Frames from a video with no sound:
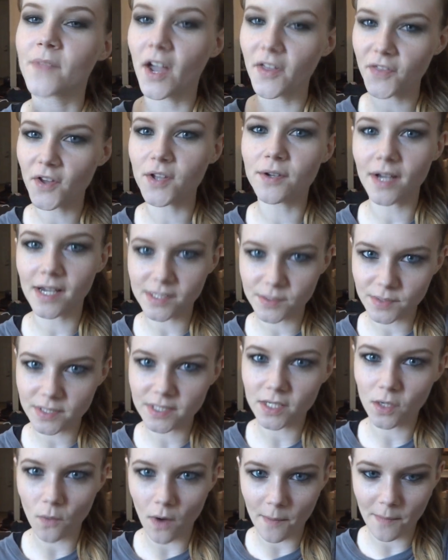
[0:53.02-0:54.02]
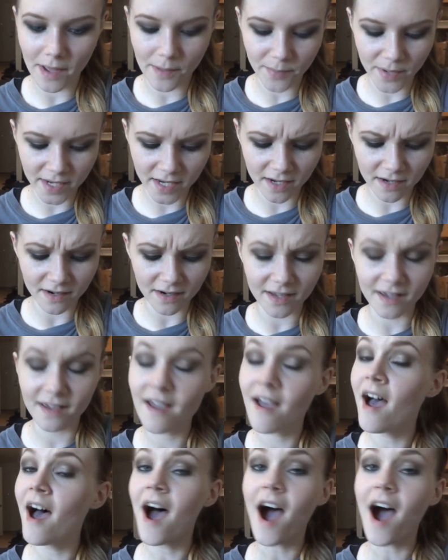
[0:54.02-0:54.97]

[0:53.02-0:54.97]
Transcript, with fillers: I thought you guys would still want my opinion on it.